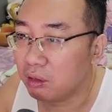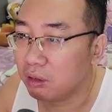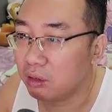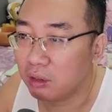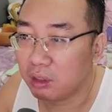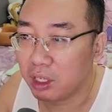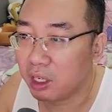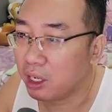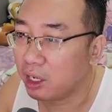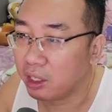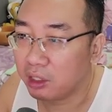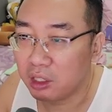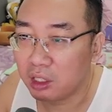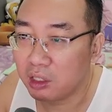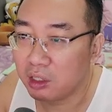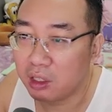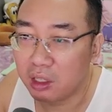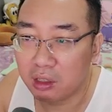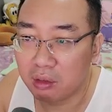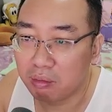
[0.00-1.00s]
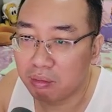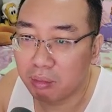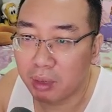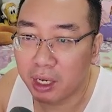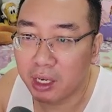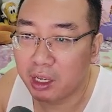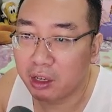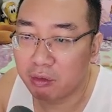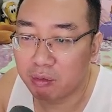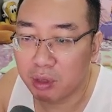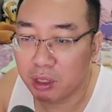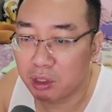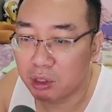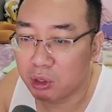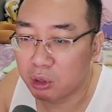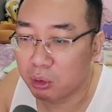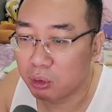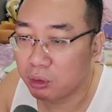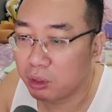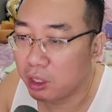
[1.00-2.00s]
yeah, I think it might have been
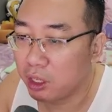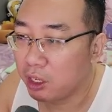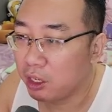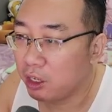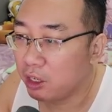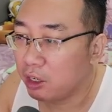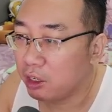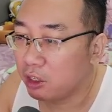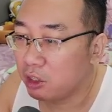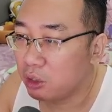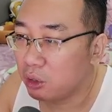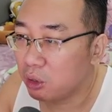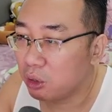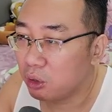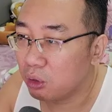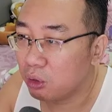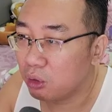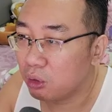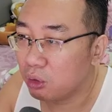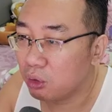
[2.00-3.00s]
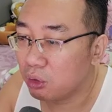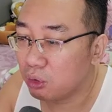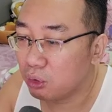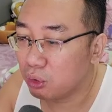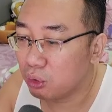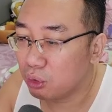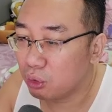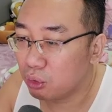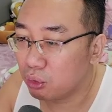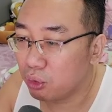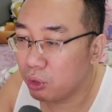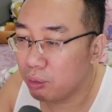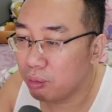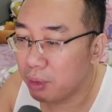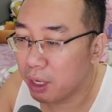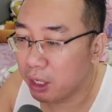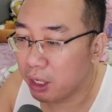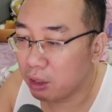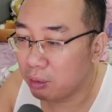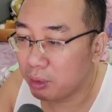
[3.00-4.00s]
sold. So we
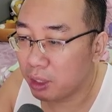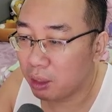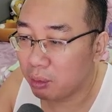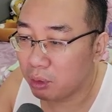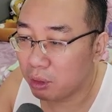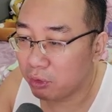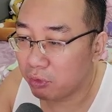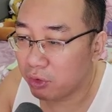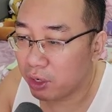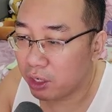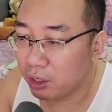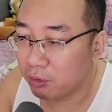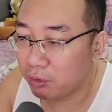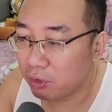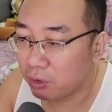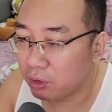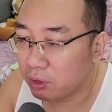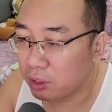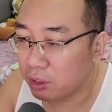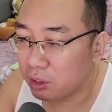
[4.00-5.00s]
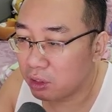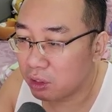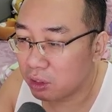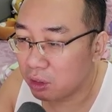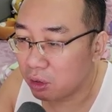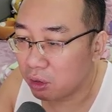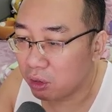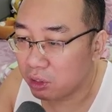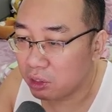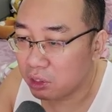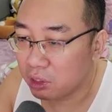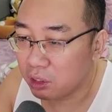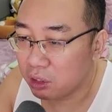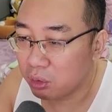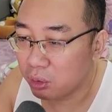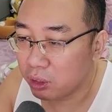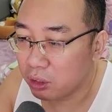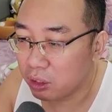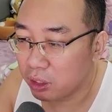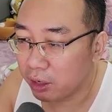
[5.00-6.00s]
might not be able to find it. Oh, is it this
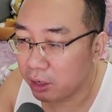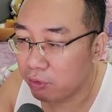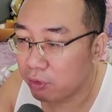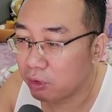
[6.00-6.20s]
one? Yeah, for